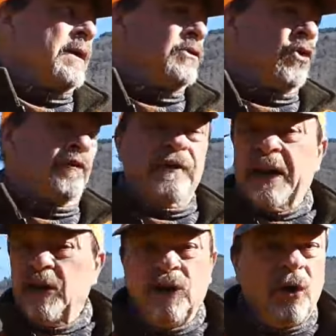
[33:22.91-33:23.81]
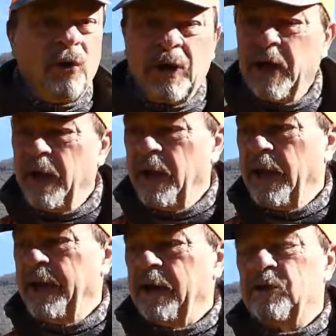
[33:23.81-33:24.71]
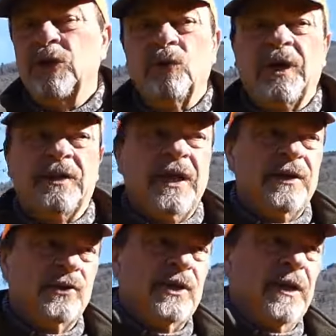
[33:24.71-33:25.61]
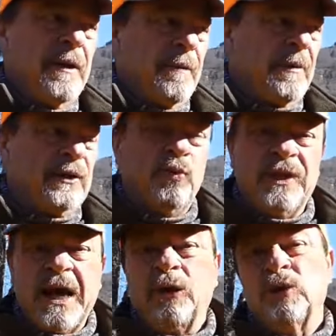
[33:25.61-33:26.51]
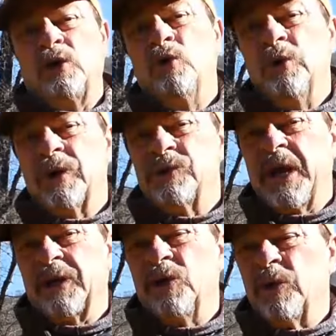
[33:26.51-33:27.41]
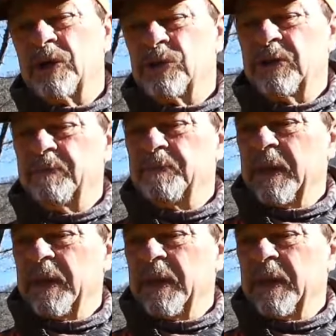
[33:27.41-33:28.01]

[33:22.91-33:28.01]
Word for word: So a very long and articulate test, but without accuracy. accuracy.